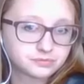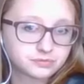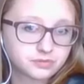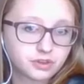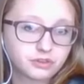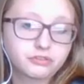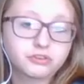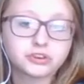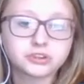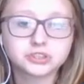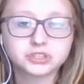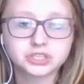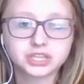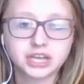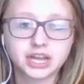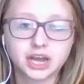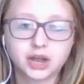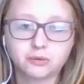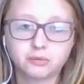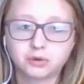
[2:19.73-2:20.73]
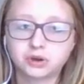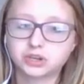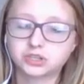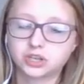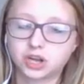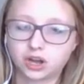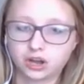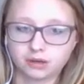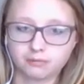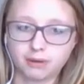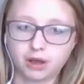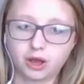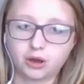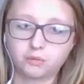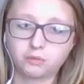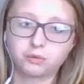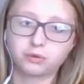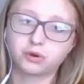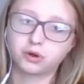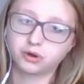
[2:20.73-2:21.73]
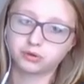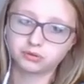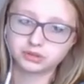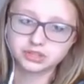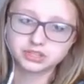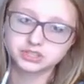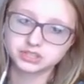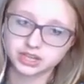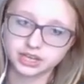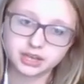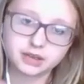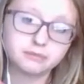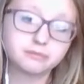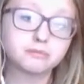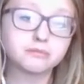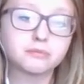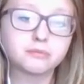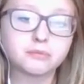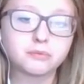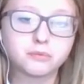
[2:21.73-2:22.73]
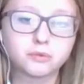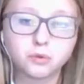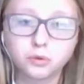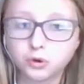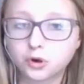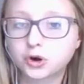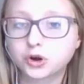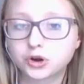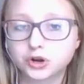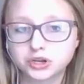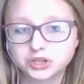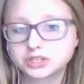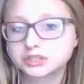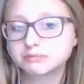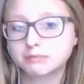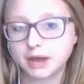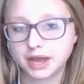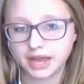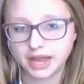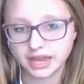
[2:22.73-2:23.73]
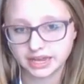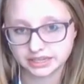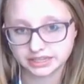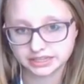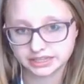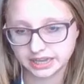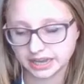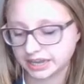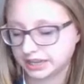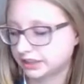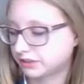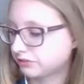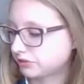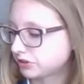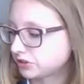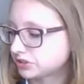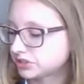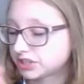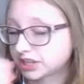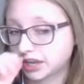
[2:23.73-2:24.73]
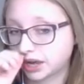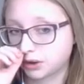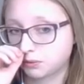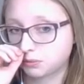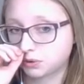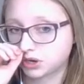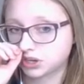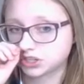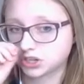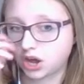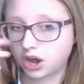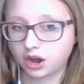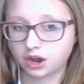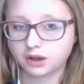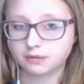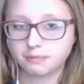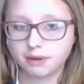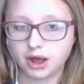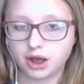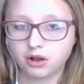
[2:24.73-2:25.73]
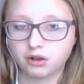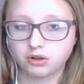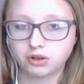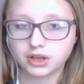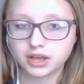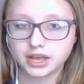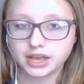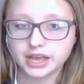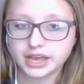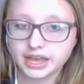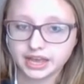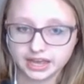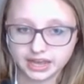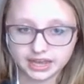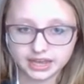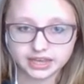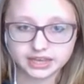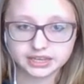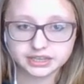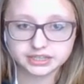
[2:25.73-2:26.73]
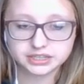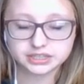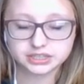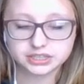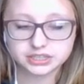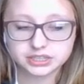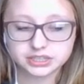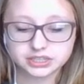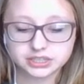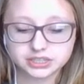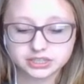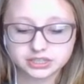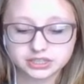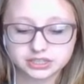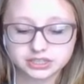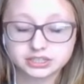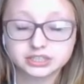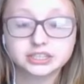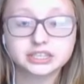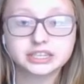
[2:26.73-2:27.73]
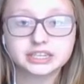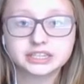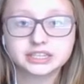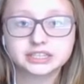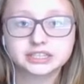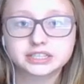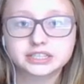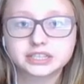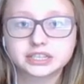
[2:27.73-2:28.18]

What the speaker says: The first thing I want to talk about will go in the same order as my essay. The first thing I want to talk about is disease.